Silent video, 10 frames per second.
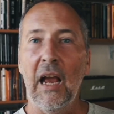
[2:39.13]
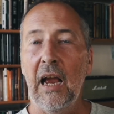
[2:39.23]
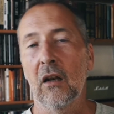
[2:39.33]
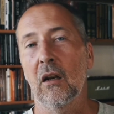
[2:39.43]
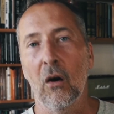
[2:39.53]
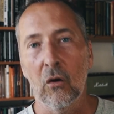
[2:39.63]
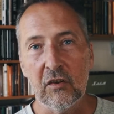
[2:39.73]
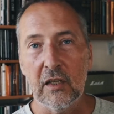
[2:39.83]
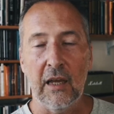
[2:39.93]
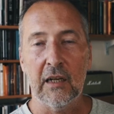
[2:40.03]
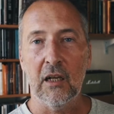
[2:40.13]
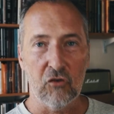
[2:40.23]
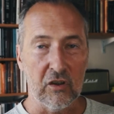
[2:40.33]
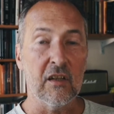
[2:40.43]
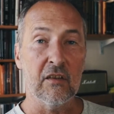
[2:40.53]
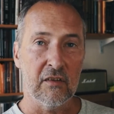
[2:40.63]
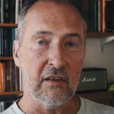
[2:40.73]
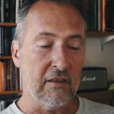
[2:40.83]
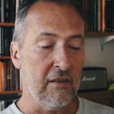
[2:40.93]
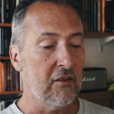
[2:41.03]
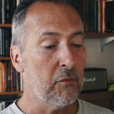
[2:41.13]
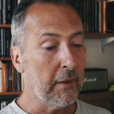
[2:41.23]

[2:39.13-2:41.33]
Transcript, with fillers: and honestly, that country doesn't exist.